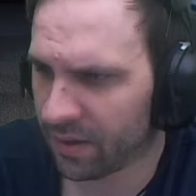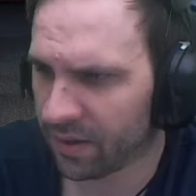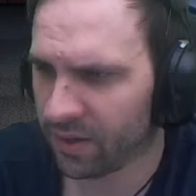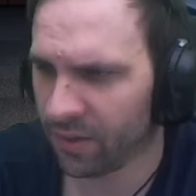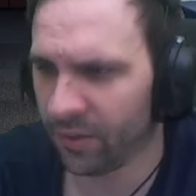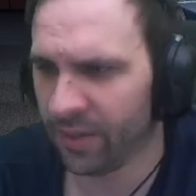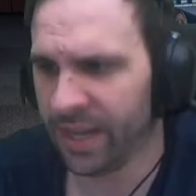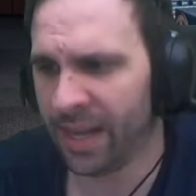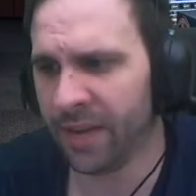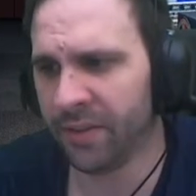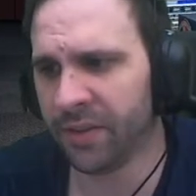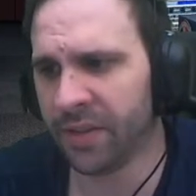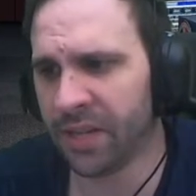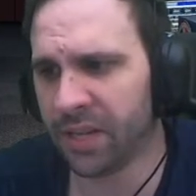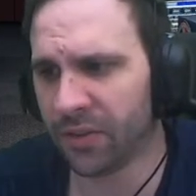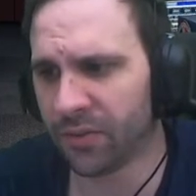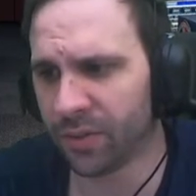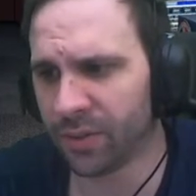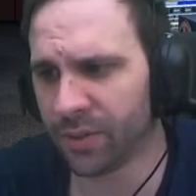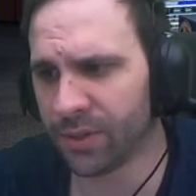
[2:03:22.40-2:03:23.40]
Do we have any
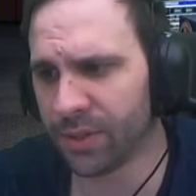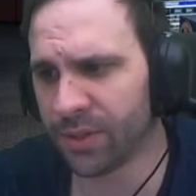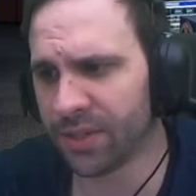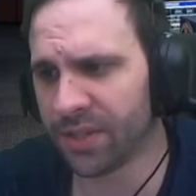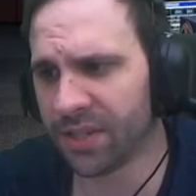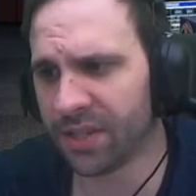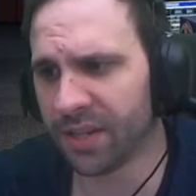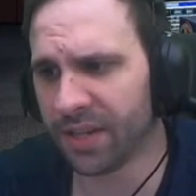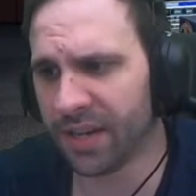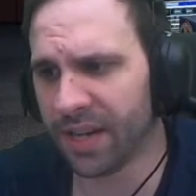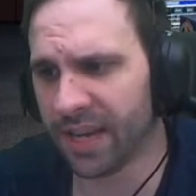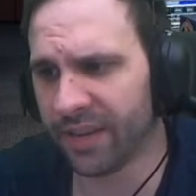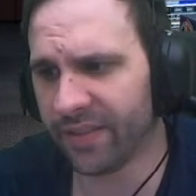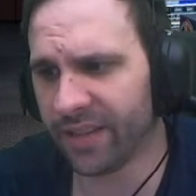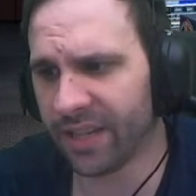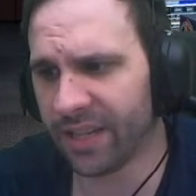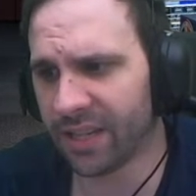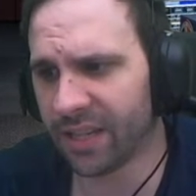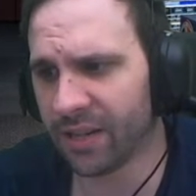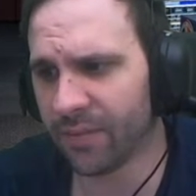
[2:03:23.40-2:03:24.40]
cruisers in our Navy
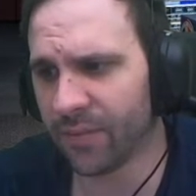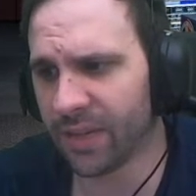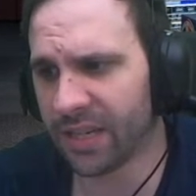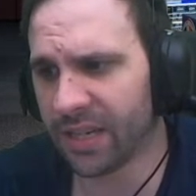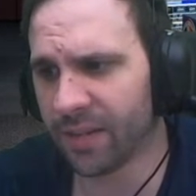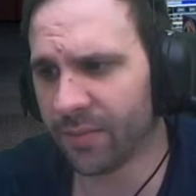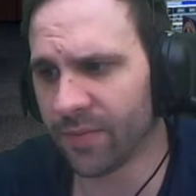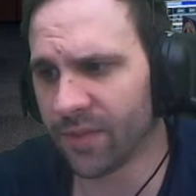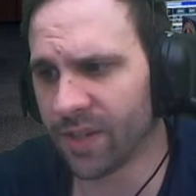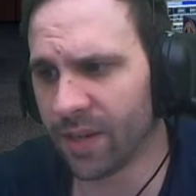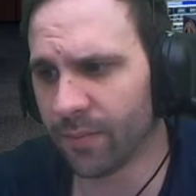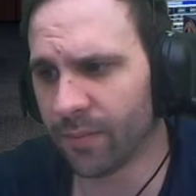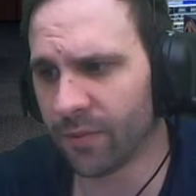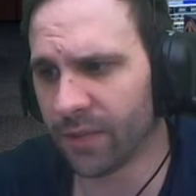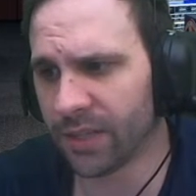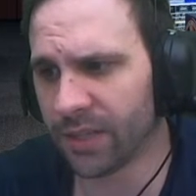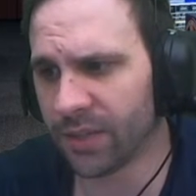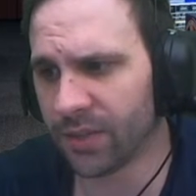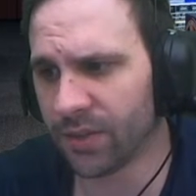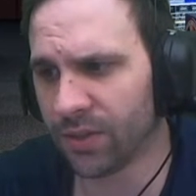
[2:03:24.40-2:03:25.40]
that can become
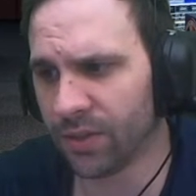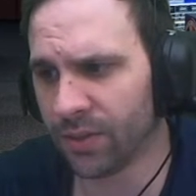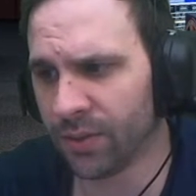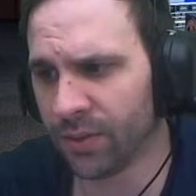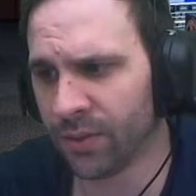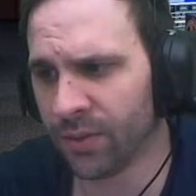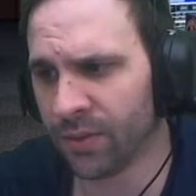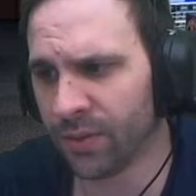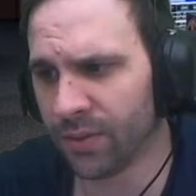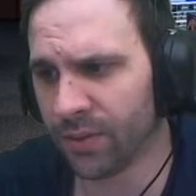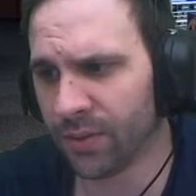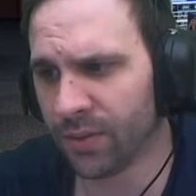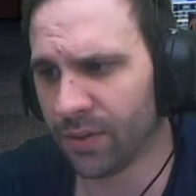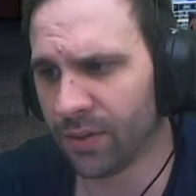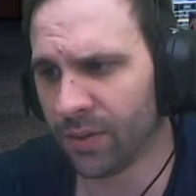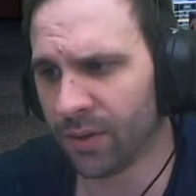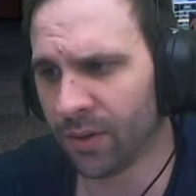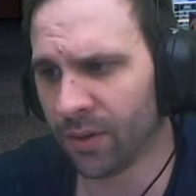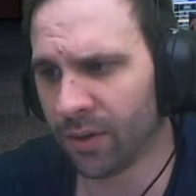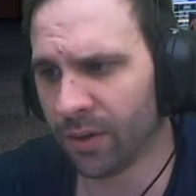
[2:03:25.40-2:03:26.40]
submarines too?
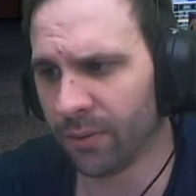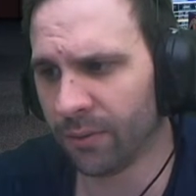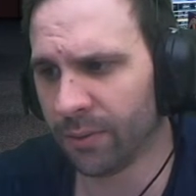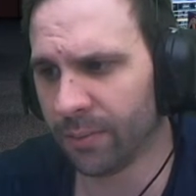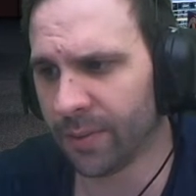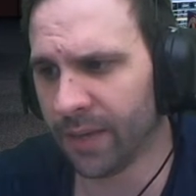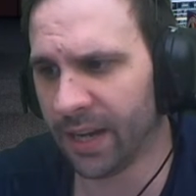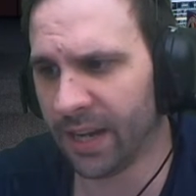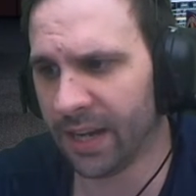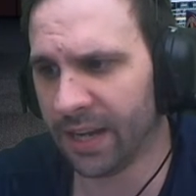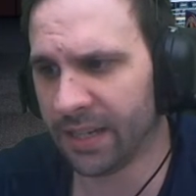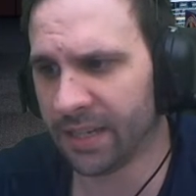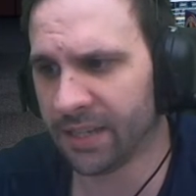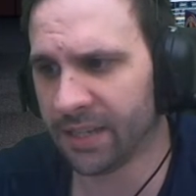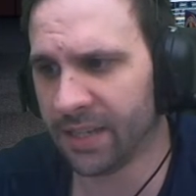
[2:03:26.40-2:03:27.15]
Or are we behind